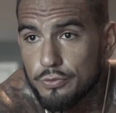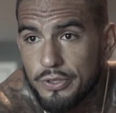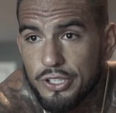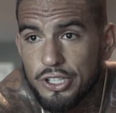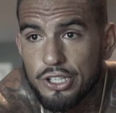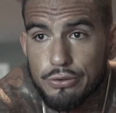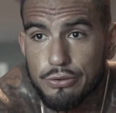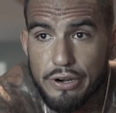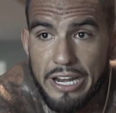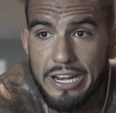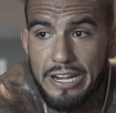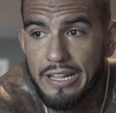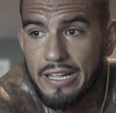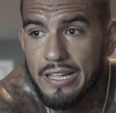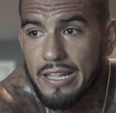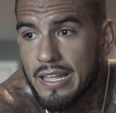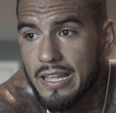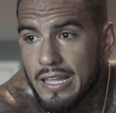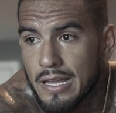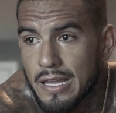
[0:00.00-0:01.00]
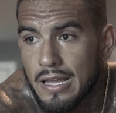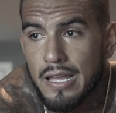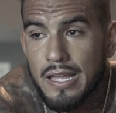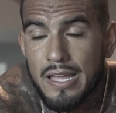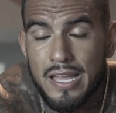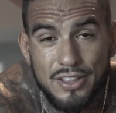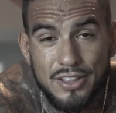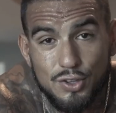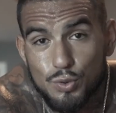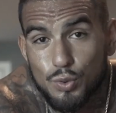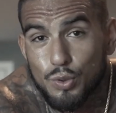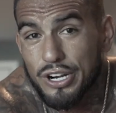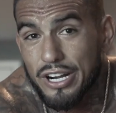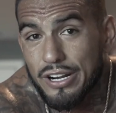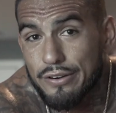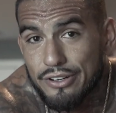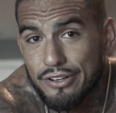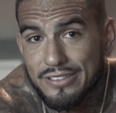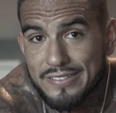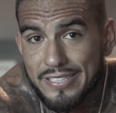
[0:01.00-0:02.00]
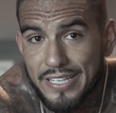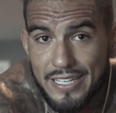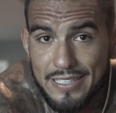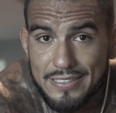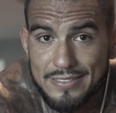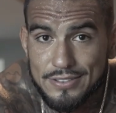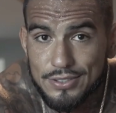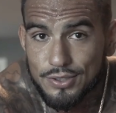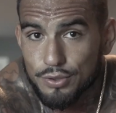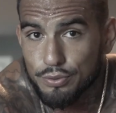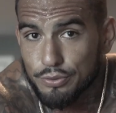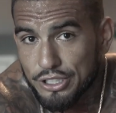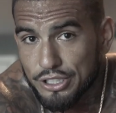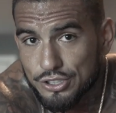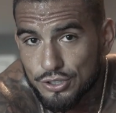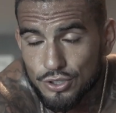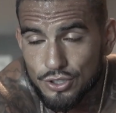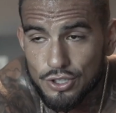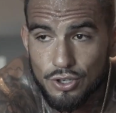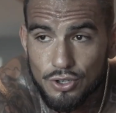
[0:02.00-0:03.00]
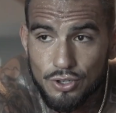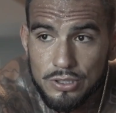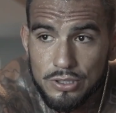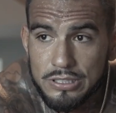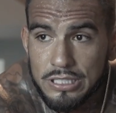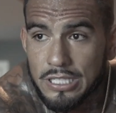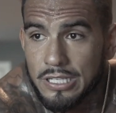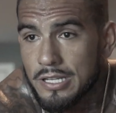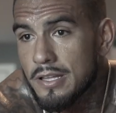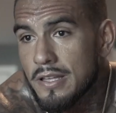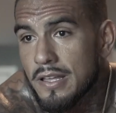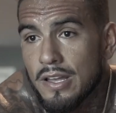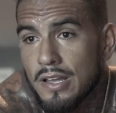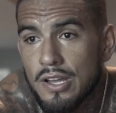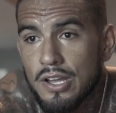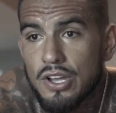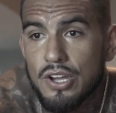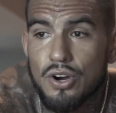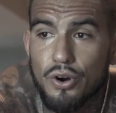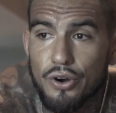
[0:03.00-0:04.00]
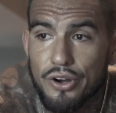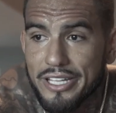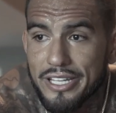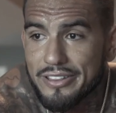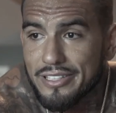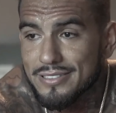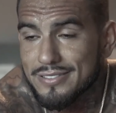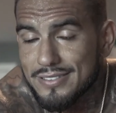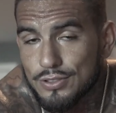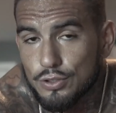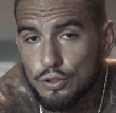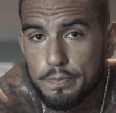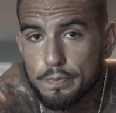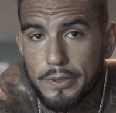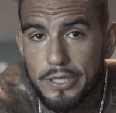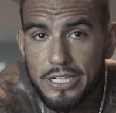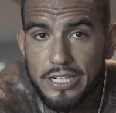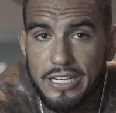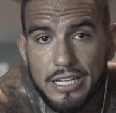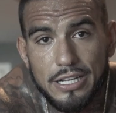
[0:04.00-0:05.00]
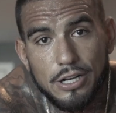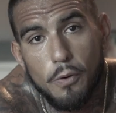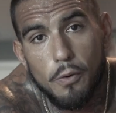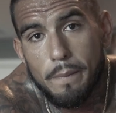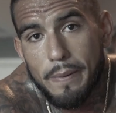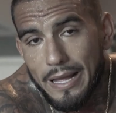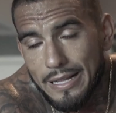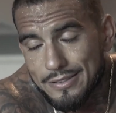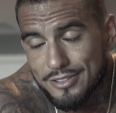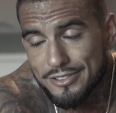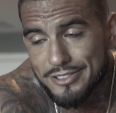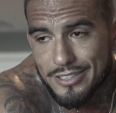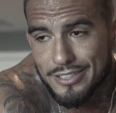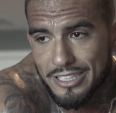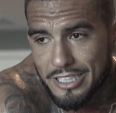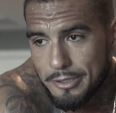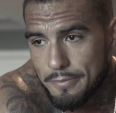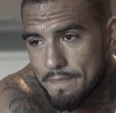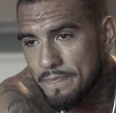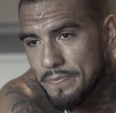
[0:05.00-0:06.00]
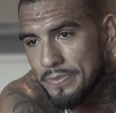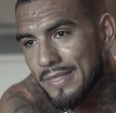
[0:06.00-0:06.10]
be great and do whatever it takes to reach your goals, or hit the snooze button and go back to sleep,